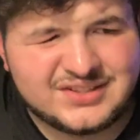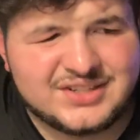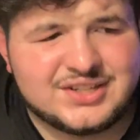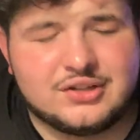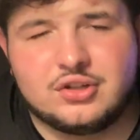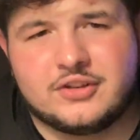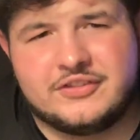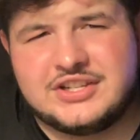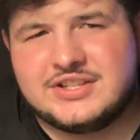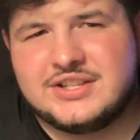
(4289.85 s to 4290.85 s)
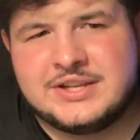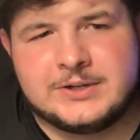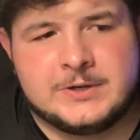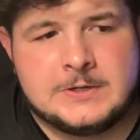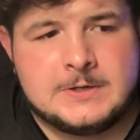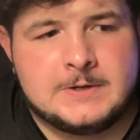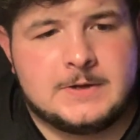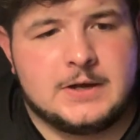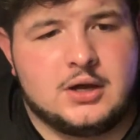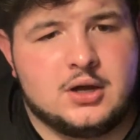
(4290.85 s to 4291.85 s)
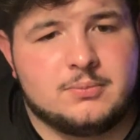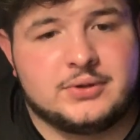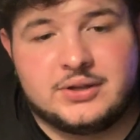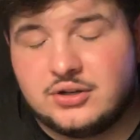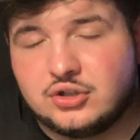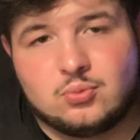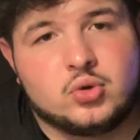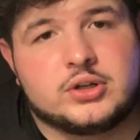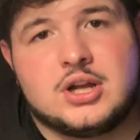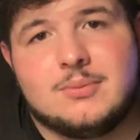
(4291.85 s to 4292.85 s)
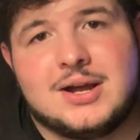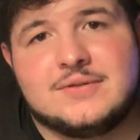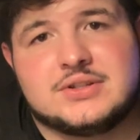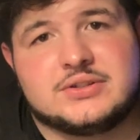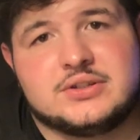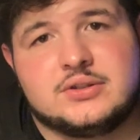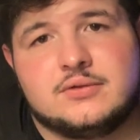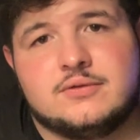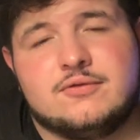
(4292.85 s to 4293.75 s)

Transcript: Detail look of each sneaker. Um, there's more to come, obviously,